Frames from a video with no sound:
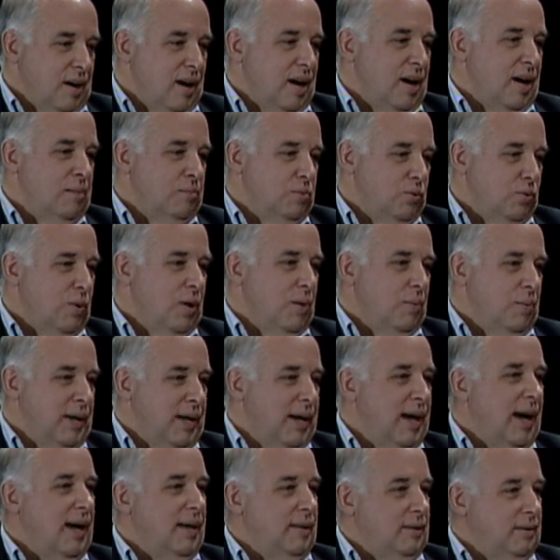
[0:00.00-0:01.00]
times where
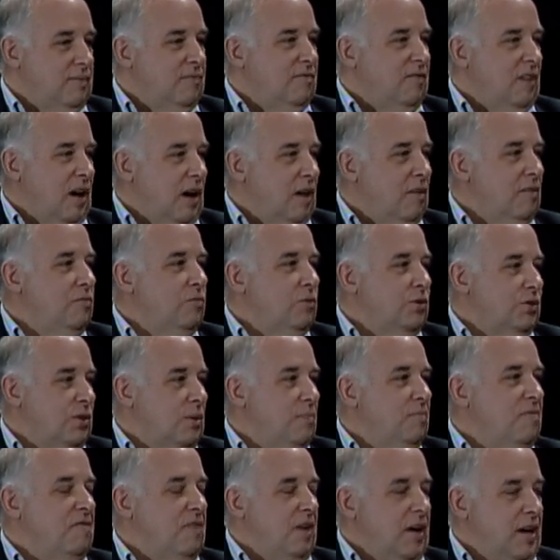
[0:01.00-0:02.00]
we got involved with
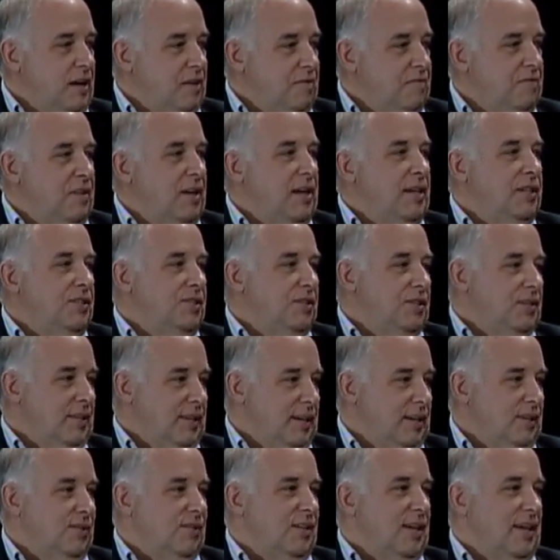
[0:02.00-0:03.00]
some firefights and
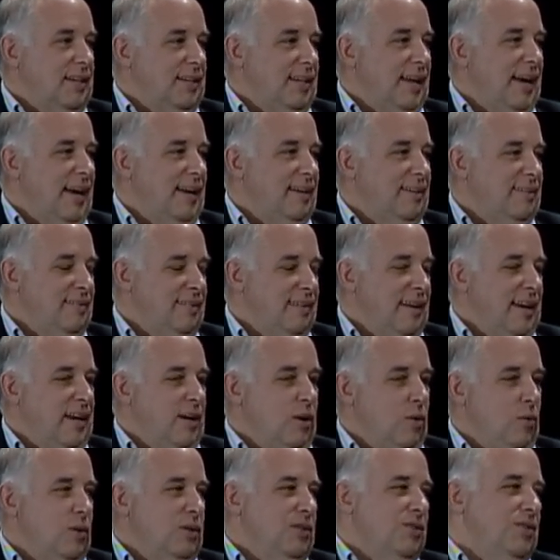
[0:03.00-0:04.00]
things like that, and I
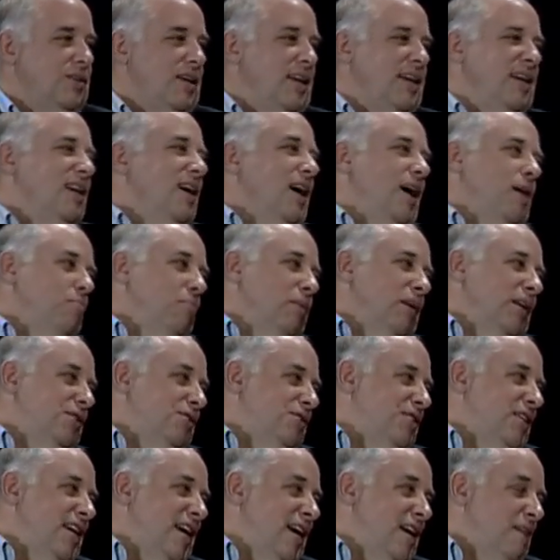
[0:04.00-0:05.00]
always say God
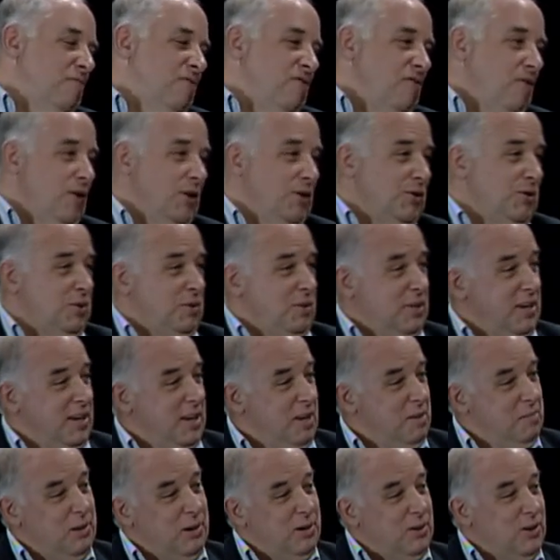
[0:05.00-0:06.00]
bless the Air Force,
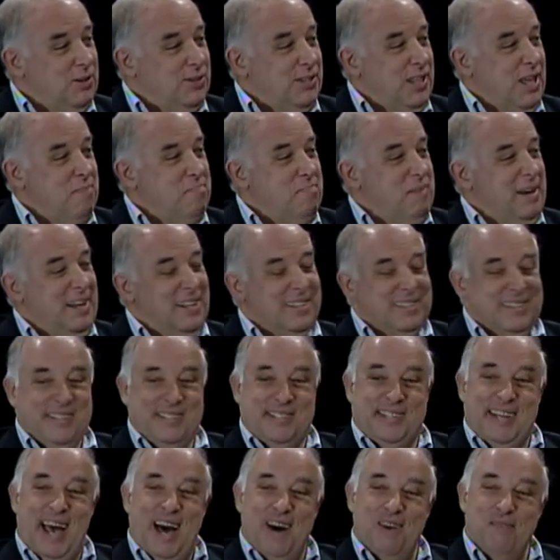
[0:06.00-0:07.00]
because they bailed
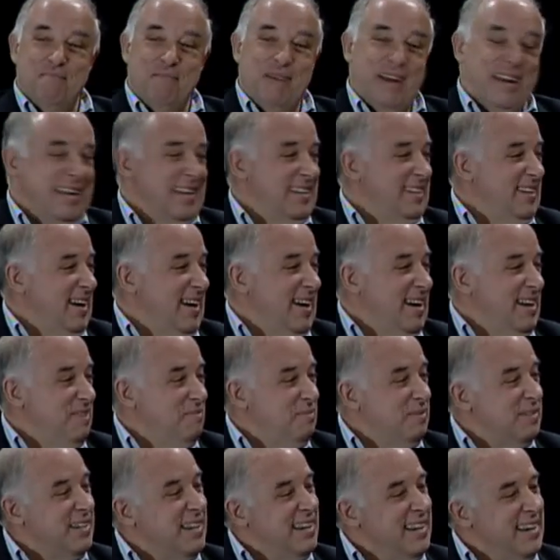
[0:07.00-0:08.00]
us out many
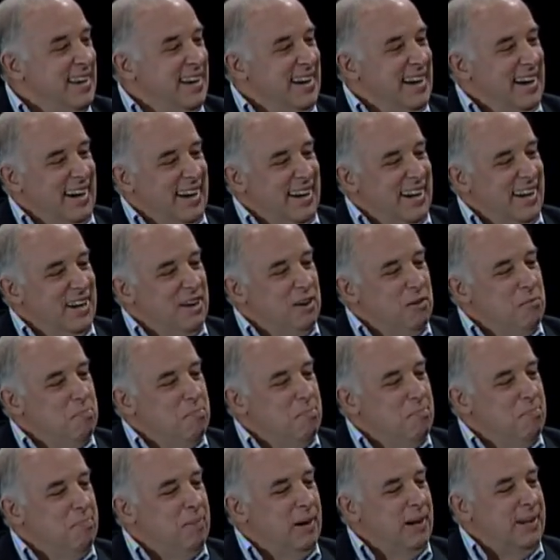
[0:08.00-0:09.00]
times.
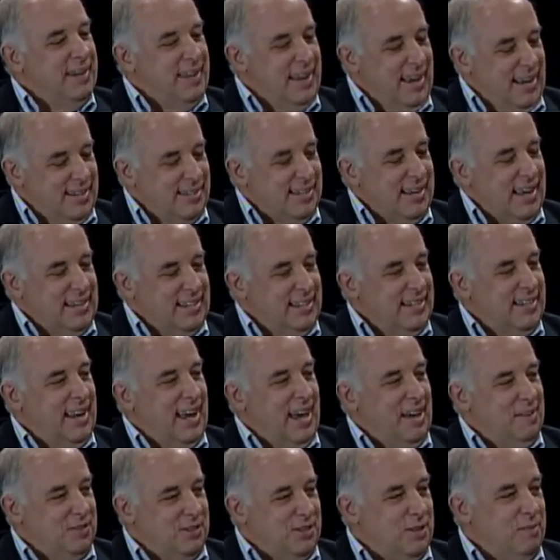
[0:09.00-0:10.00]
But yes, I did
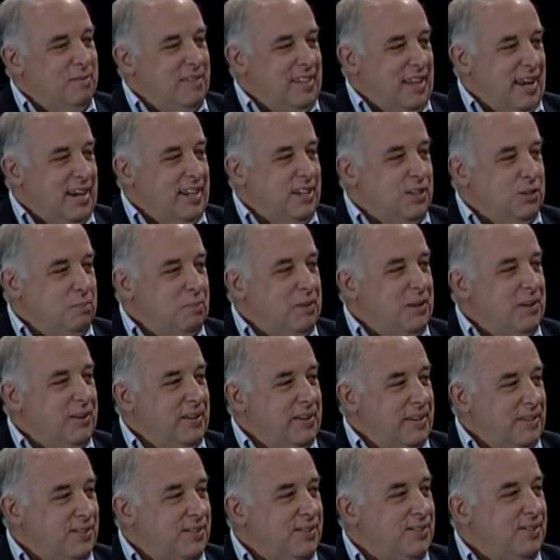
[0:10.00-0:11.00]
have some of that
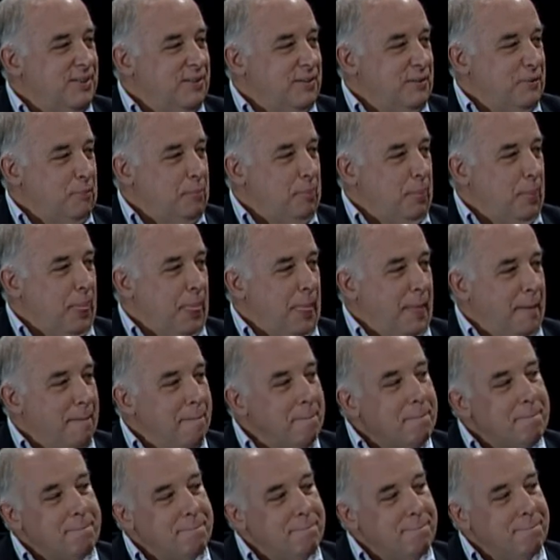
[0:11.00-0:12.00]
experience.
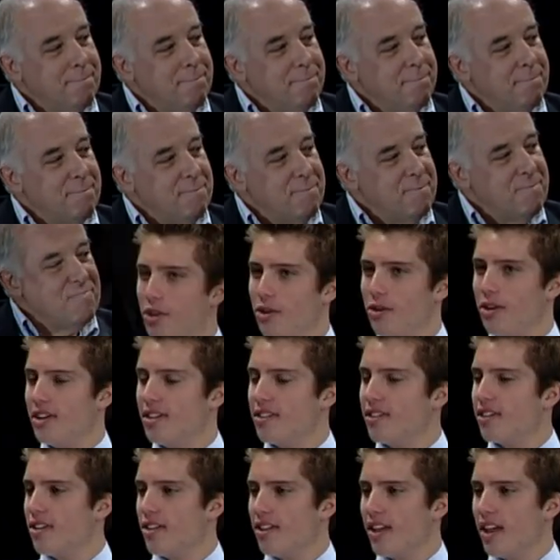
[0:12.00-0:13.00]
Would you
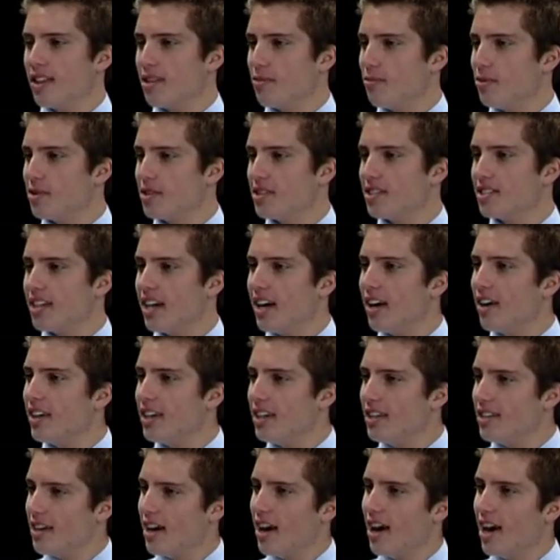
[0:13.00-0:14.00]
consider that the most
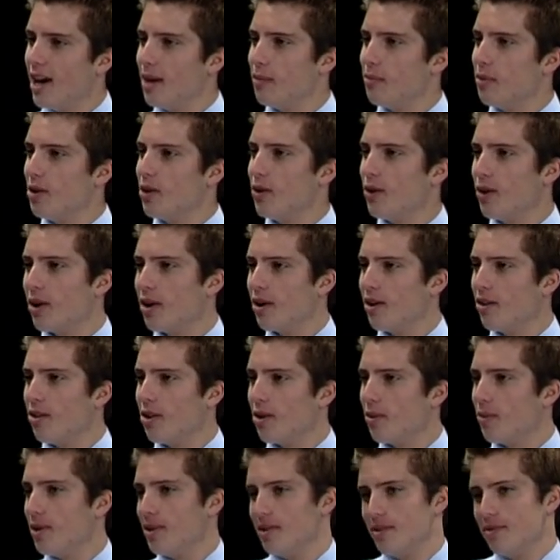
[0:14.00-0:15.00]
scary time,
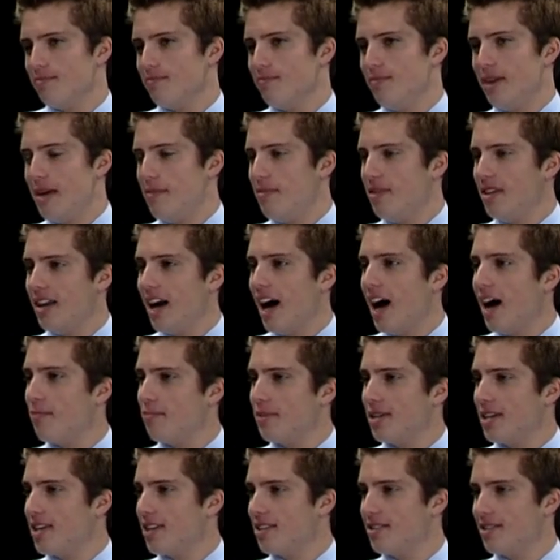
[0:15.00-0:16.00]
or what? Maybe
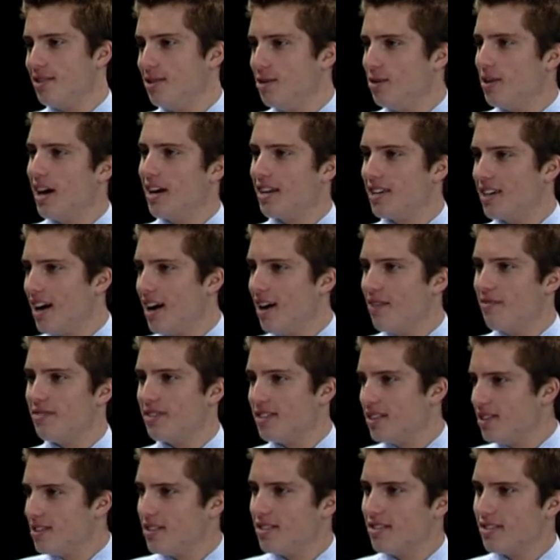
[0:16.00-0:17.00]
not, because you had
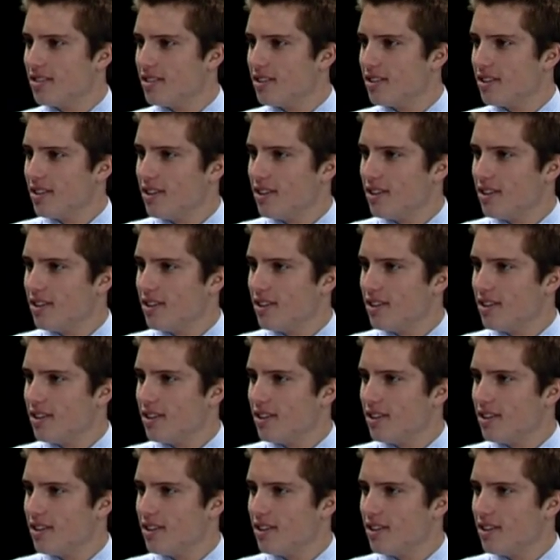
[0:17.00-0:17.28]
confidence?